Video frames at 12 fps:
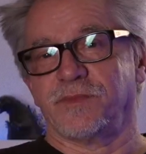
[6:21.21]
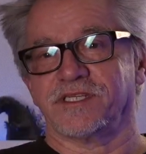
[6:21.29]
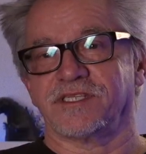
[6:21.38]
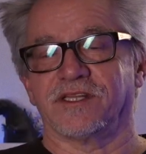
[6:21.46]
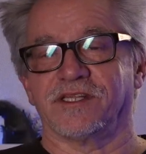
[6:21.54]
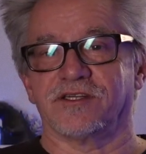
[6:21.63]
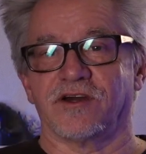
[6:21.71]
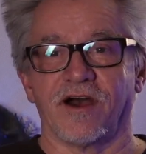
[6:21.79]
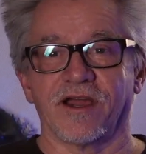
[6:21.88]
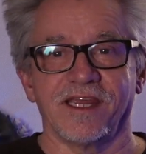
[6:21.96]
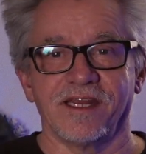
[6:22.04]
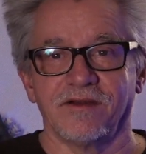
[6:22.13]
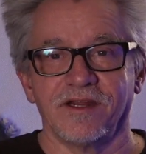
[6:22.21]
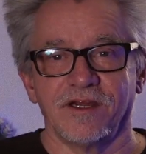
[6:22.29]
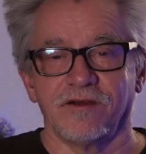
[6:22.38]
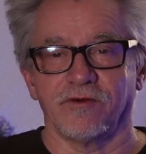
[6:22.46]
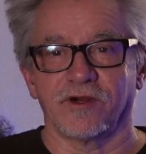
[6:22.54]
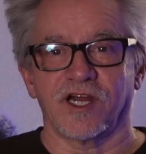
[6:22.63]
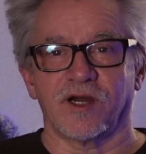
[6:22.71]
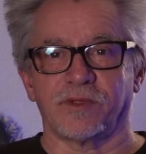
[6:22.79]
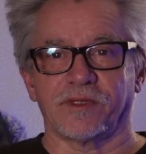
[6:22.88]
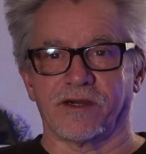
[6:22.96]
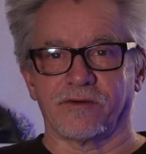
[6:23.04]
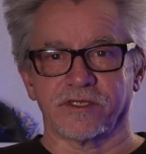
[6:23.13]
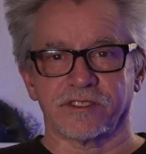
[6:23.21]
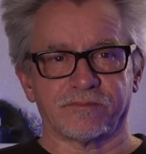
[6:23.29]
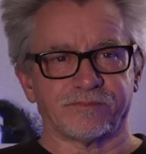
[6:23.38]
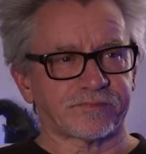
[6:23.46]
basically talking for a couple hours.